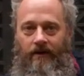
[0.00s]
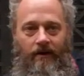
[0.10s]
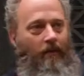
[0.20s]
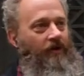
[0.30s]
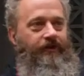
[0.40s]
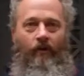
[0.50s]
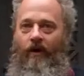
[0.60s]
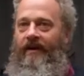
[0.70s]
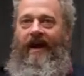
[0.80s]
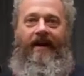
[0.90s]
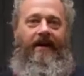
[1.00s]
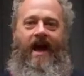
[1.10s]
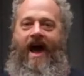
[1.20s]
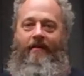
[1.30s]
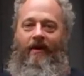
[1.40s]
I'm also working on a
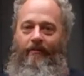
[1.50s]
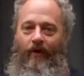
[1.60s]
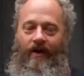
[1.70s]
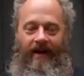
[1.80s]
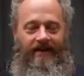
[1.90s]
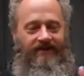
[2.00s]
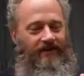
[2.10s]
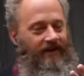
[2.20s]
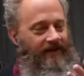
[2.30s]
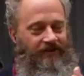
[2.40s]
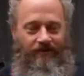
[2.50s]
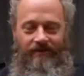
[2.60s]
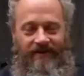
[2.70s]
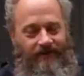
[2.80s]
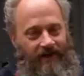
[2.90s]
comic book. I still like
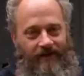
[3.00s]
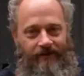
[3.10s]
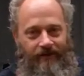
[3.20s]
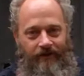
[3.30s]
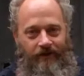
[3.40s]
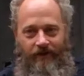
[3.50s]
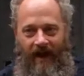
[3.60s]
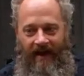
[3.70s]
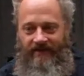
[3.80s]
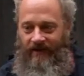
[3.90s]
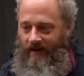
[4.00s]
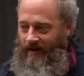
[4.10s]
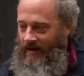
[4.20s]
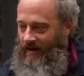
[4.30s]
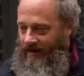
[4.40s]
shooting these videos for you guys,
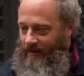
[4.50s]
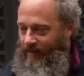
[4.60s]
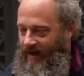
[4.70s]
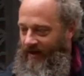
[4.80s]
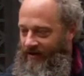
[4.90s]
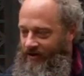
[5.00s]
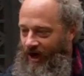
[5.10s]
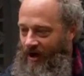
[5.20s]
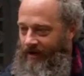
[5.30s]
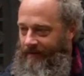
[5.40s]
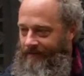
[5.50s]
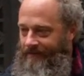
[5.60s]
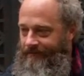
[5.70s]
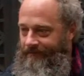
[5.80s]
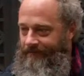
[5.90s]
and I like picking and junking.
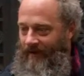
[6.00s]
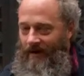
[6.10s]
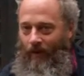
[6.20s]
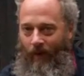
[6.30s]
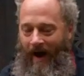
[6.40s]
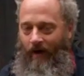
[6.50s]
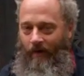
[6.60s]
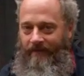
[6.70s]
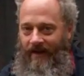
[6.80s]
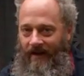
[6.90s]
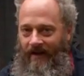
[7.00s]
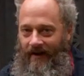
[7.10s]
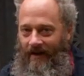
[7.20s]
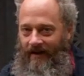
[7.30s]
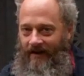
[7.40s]
Wow,
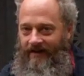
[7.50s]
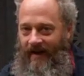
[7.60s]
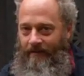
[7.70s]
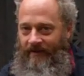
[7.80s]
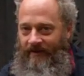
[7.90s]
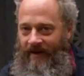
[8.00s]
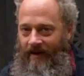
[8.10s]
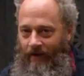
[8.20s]
not a lot of time in the day,